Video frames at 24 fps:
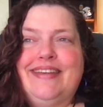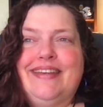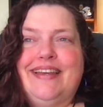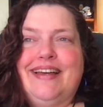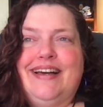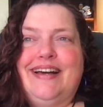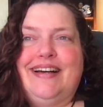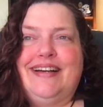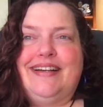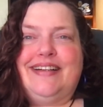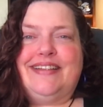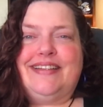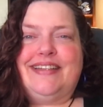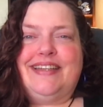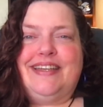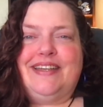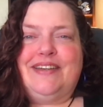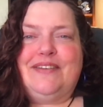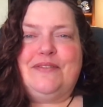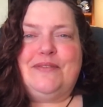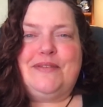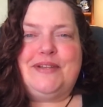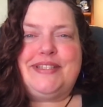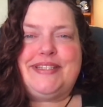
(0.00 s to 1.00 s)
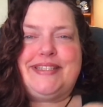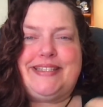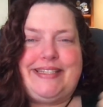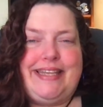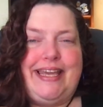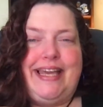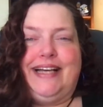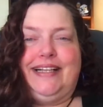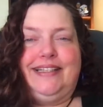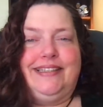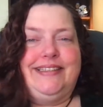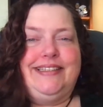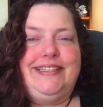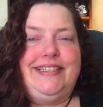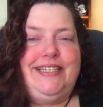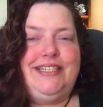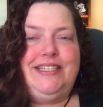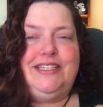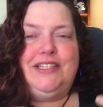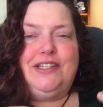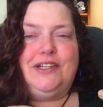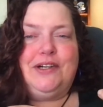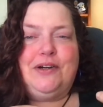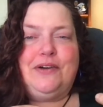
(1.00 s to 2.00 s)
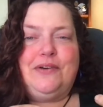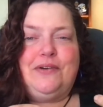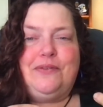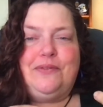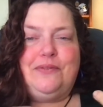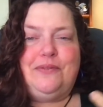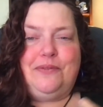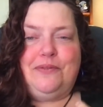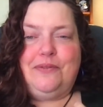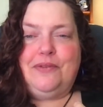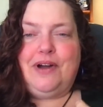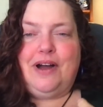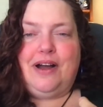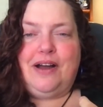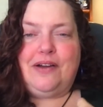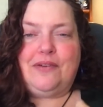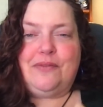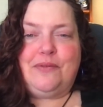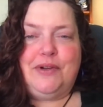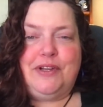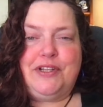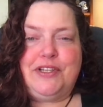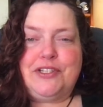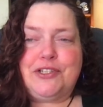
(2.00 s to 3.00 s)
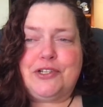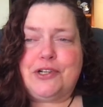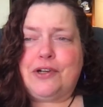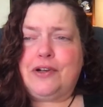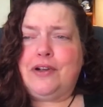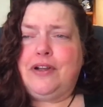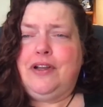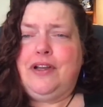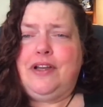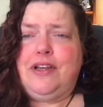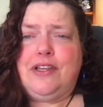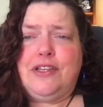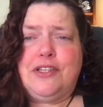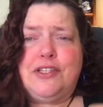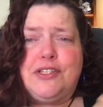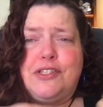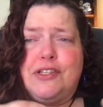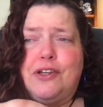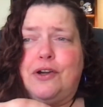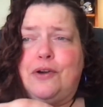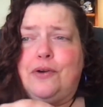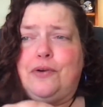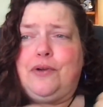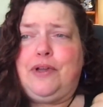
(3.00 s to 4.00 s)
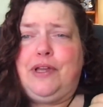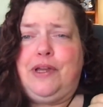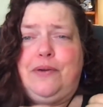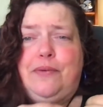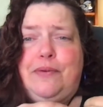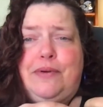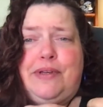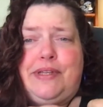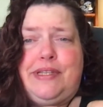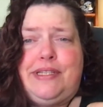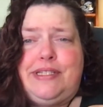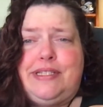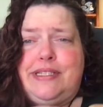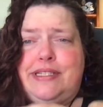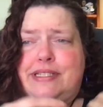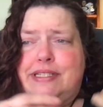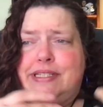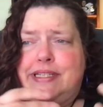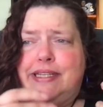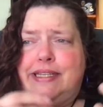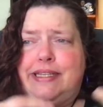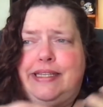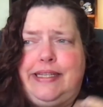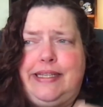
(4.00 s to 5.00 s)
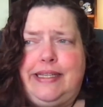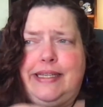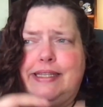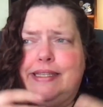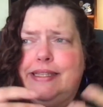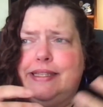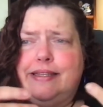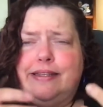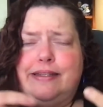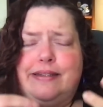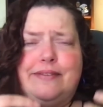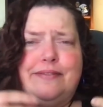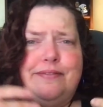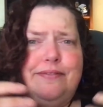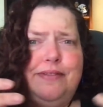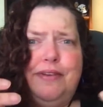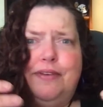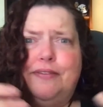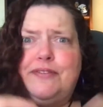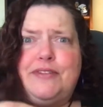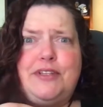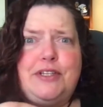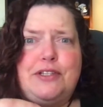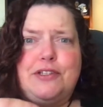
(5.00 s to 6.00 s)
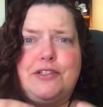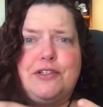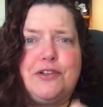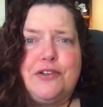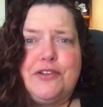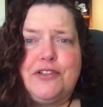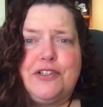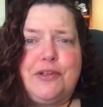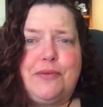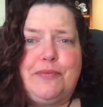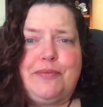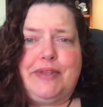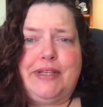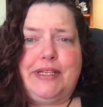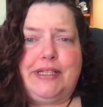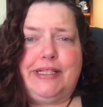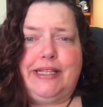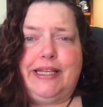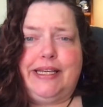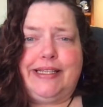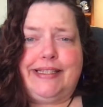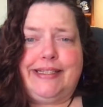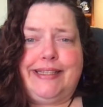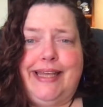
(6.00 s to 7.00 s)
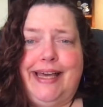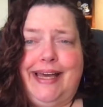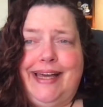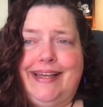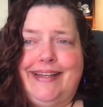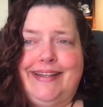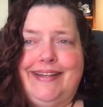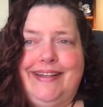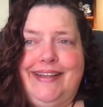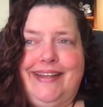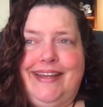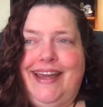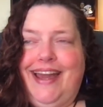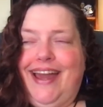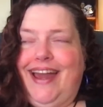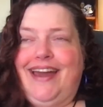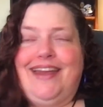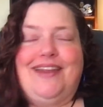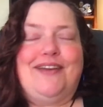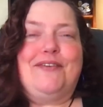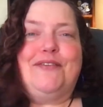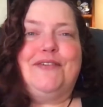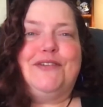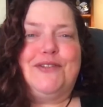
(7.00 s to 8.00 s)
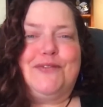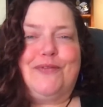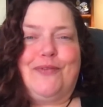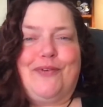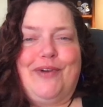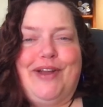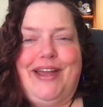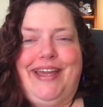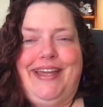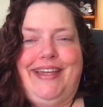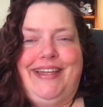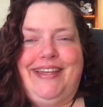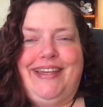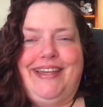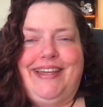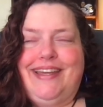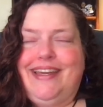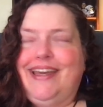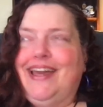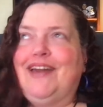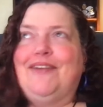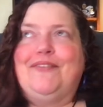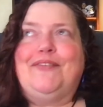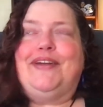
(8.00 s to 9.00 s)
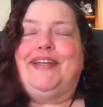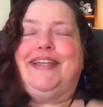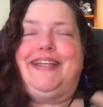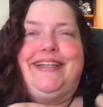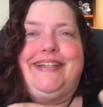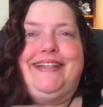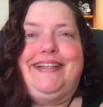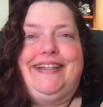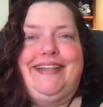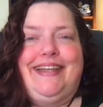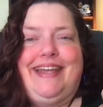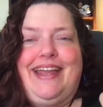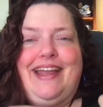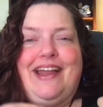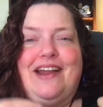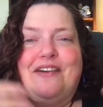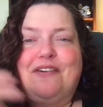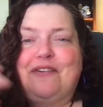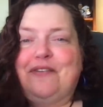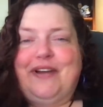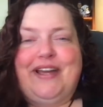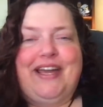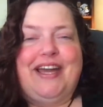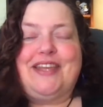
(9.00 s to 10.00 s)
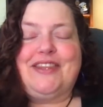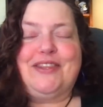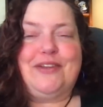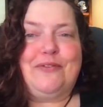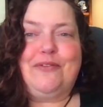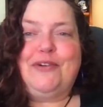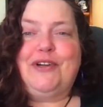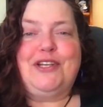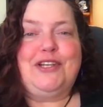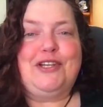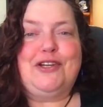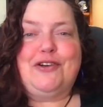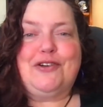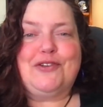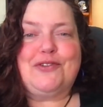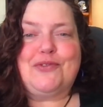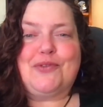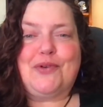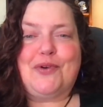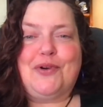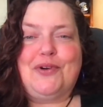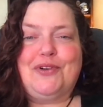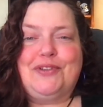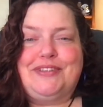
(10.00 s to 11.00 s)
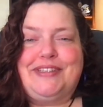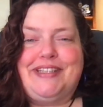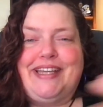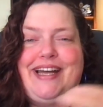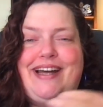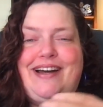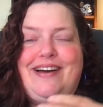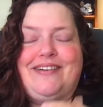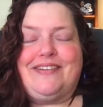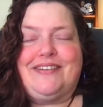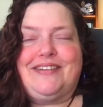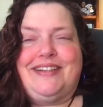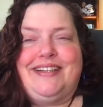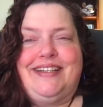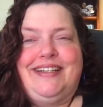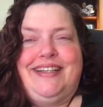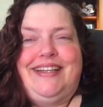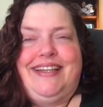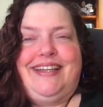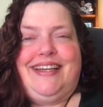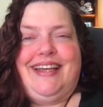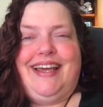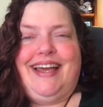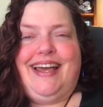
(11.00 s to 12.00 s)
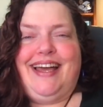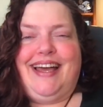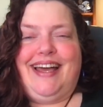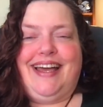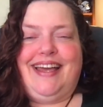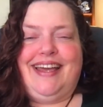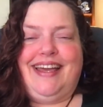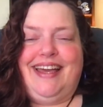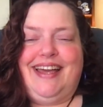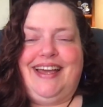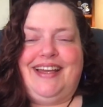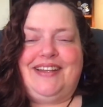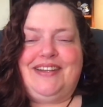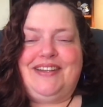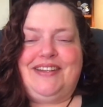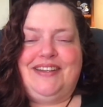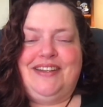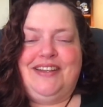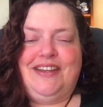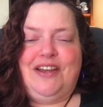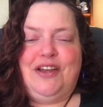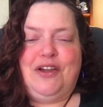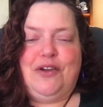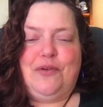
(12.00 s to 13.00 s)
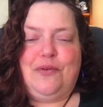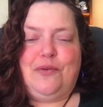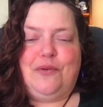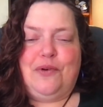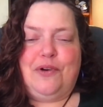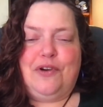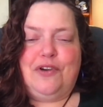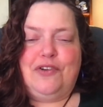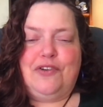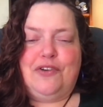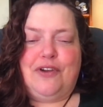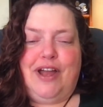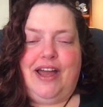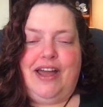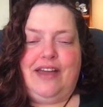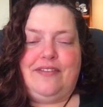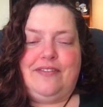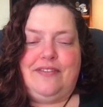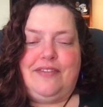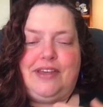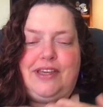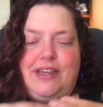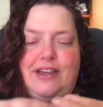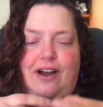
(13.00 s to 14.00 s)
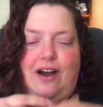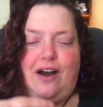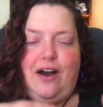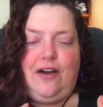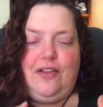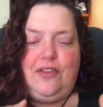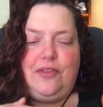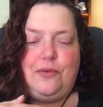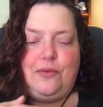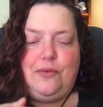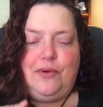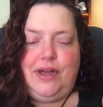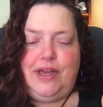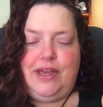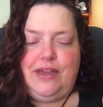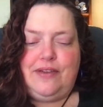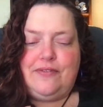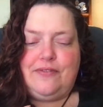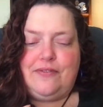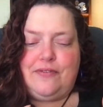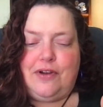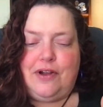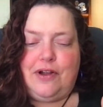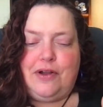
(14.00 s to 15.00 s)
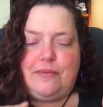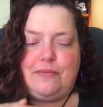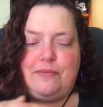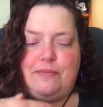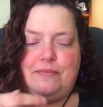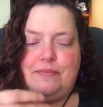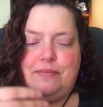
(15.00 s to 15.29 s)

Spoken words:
It was an El Nino winter, so it was in the 50s or something like that, and it was raining, and we didn't care. We had the windows rolled down, and we're driving all the way from